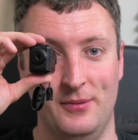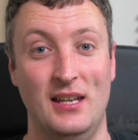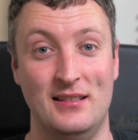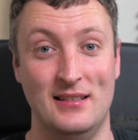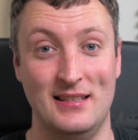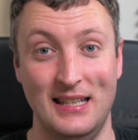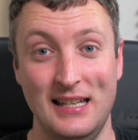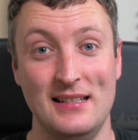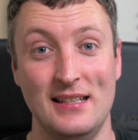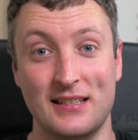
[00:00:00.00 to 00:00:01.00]
It's as
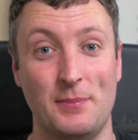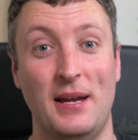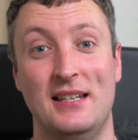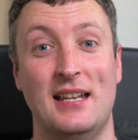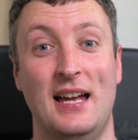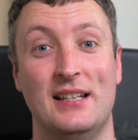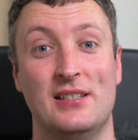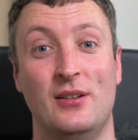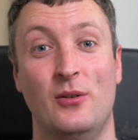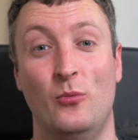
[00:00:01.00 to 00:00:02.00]
easy as the
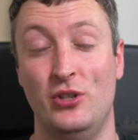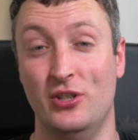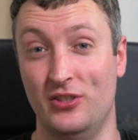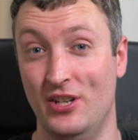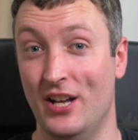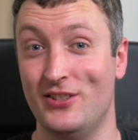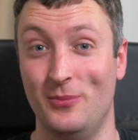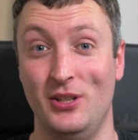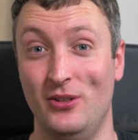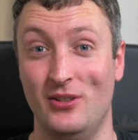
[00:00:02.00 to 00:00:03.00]
Pentax, which is not
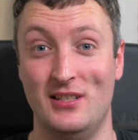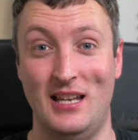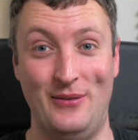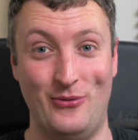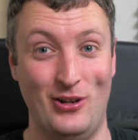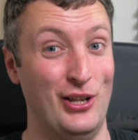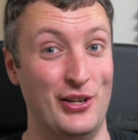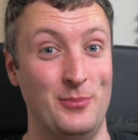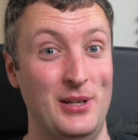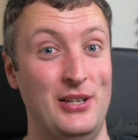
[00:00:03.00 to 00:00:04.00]
something you can say for a
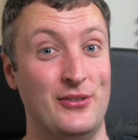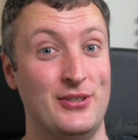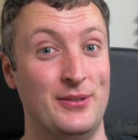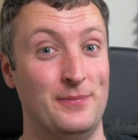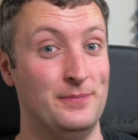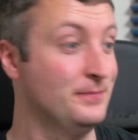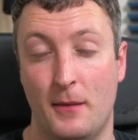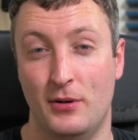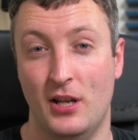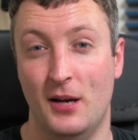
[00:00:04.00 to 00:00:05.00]
lot of meters.
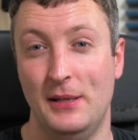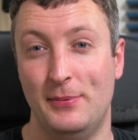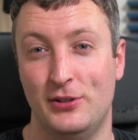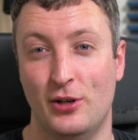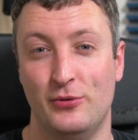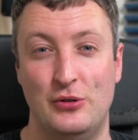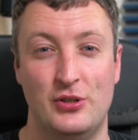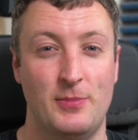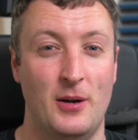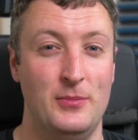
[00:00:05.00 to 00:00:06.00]
But a lot of people don't use
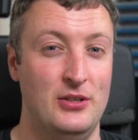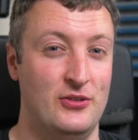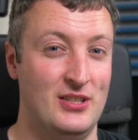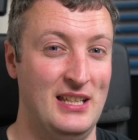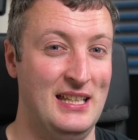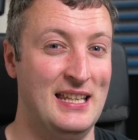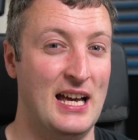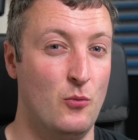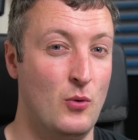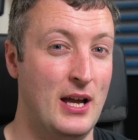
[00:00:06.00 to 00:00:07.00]
spot meters in
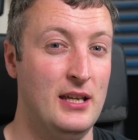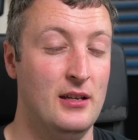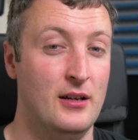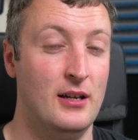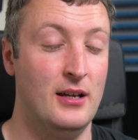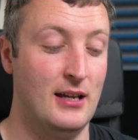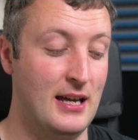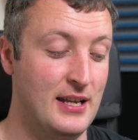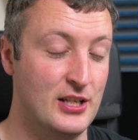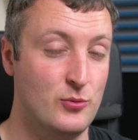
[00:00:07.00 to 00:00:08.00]
that way,
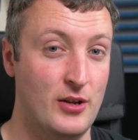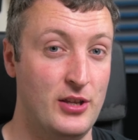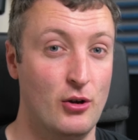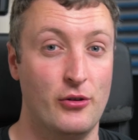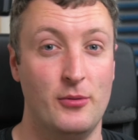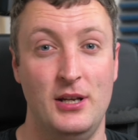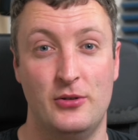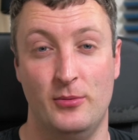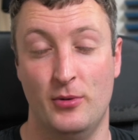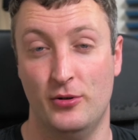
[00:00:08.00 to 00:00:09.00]
and that's where the other
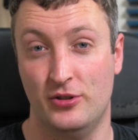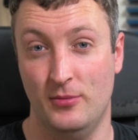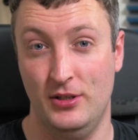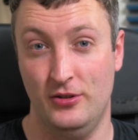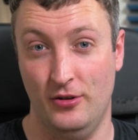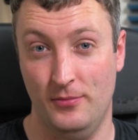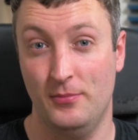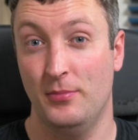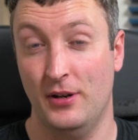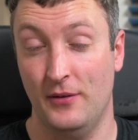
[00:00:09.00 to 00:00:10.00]
metering modes come into.
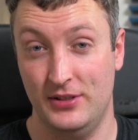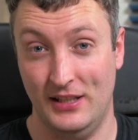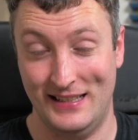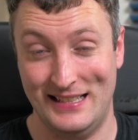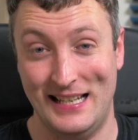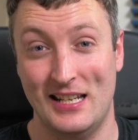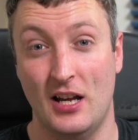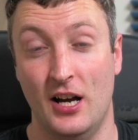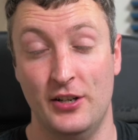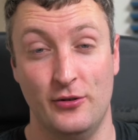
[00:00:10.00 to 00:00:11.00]
But obviously, as I said,
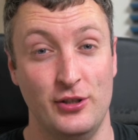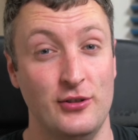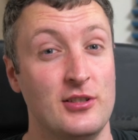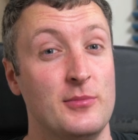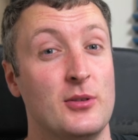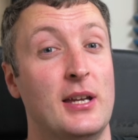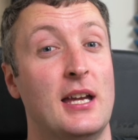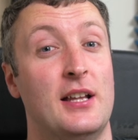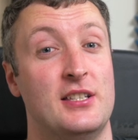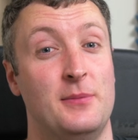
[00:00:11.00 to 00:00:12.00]
I don't use them, so I
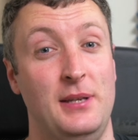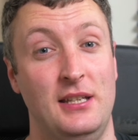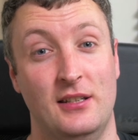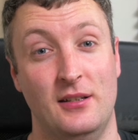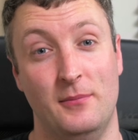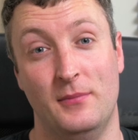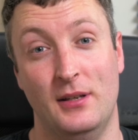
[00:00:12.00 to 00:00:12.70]
can't speak to them.